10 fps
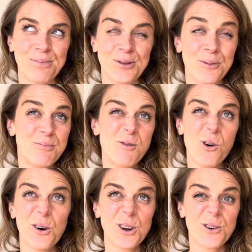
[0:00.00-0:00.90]
the
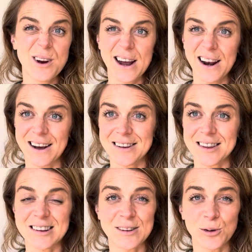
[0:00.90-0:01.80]
more you'll realize
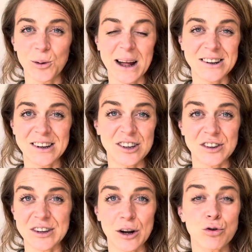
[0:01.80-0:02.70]
that this is all actually
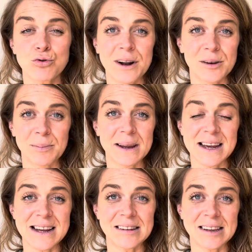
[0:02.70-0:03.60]
just incredibly
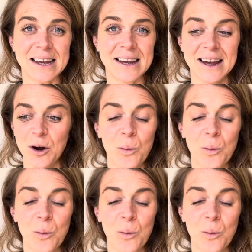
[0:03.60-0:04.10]
easy.